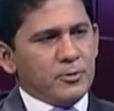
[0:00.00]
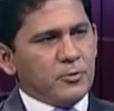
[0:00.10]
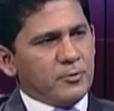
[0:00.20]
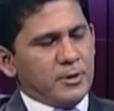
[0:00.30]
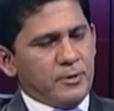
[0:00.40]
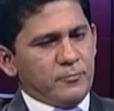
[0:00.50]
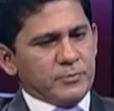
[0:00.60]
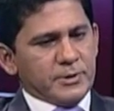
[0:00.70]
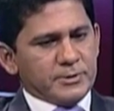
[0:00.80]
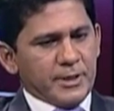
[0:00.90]
your uh,
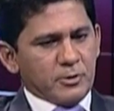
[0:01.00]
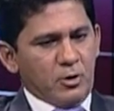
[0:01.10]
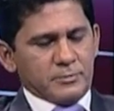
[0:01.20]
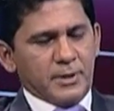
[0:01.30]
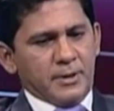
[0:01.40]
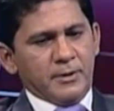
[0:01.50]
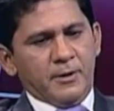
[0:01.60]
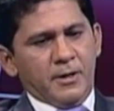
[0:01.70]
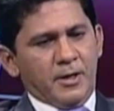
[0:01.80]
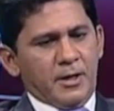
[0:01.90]
take on uh,
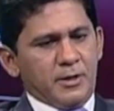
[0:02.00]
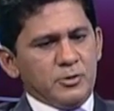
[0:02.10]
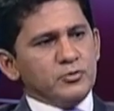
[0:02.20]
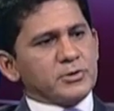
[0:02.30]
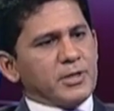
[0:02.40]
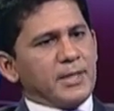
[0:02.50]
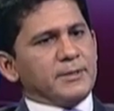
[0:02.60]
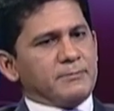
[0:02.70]
uh you started